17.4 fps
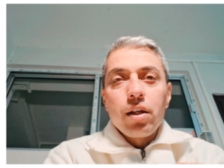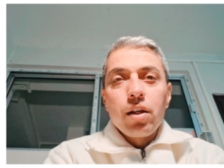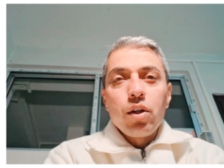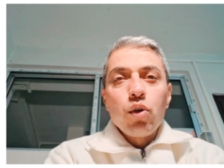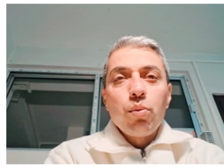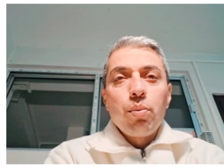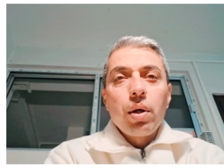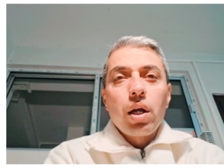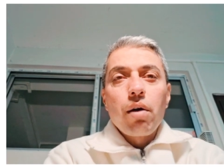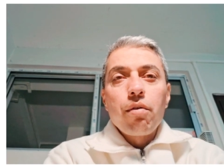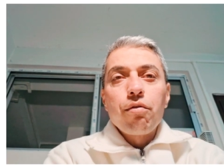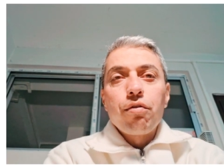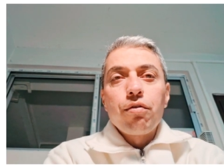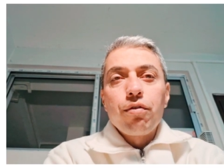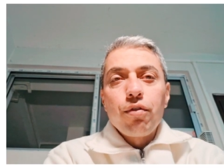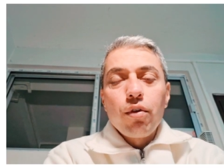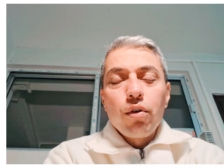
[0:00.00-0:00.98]
you become
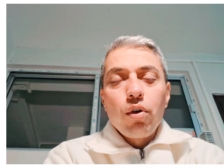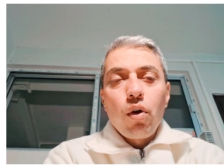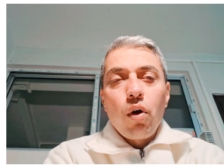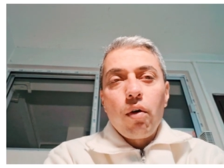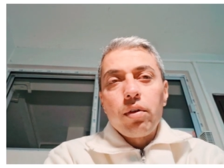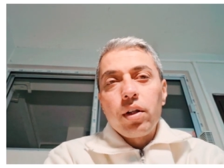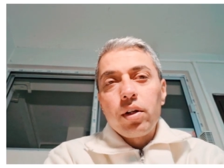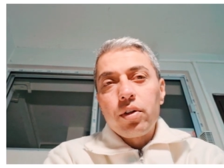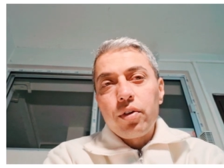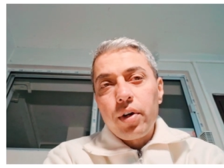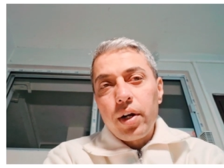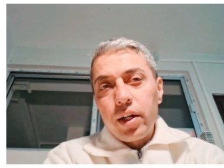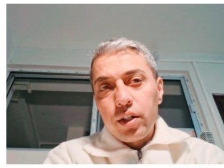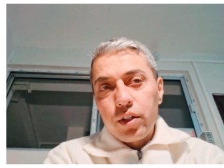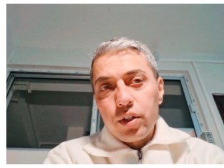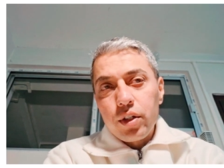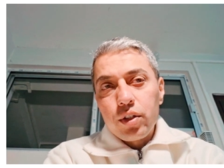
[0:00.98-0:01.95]
full of the
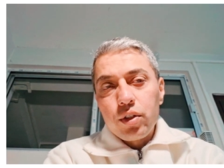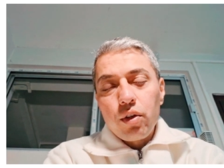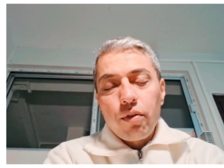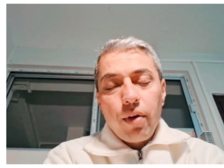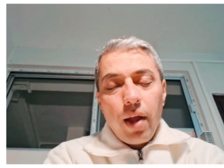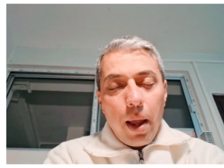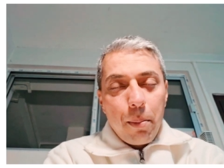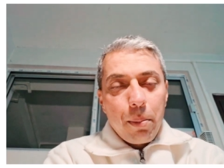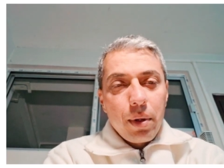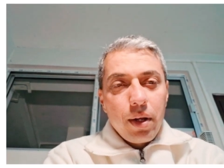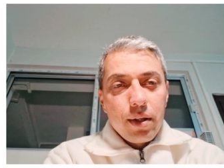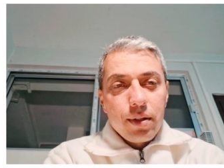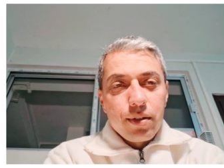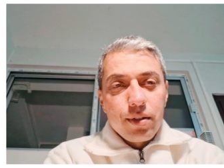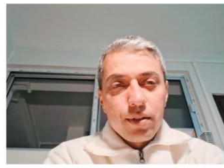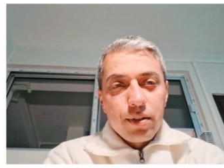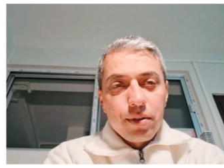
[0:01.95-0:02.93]
treasures of
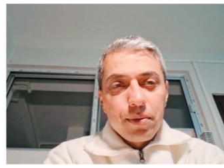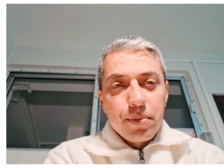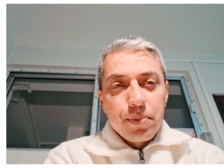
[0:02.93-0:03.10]
happiness.